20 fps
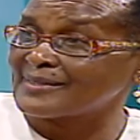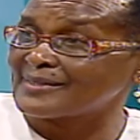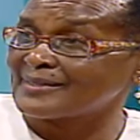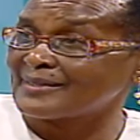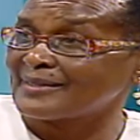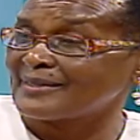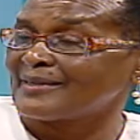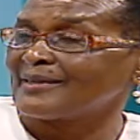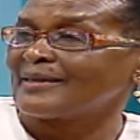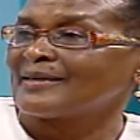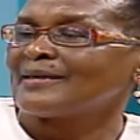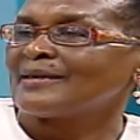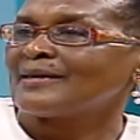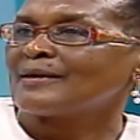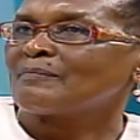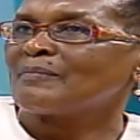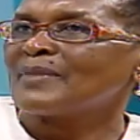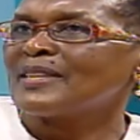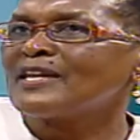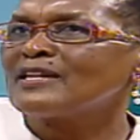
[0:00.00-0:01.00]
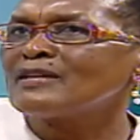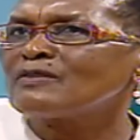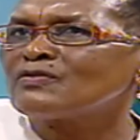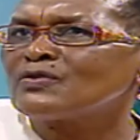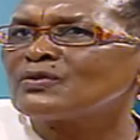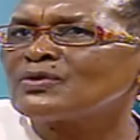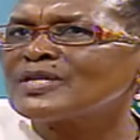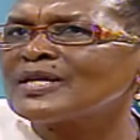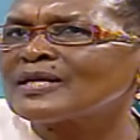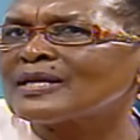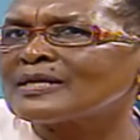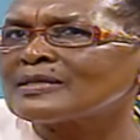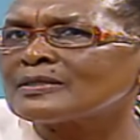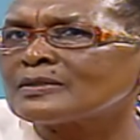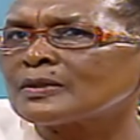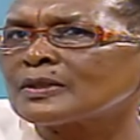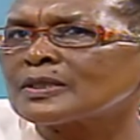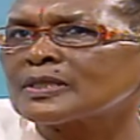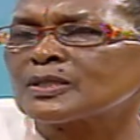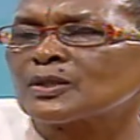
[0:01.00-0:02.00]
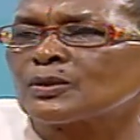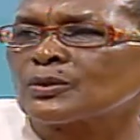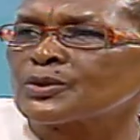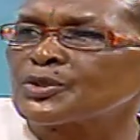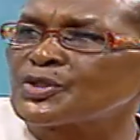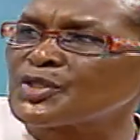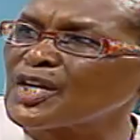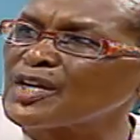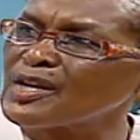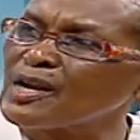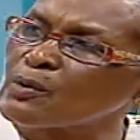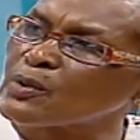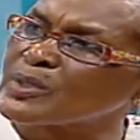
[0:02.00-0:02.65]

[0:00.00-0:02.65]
Mm-hmm. But then if you realize also, China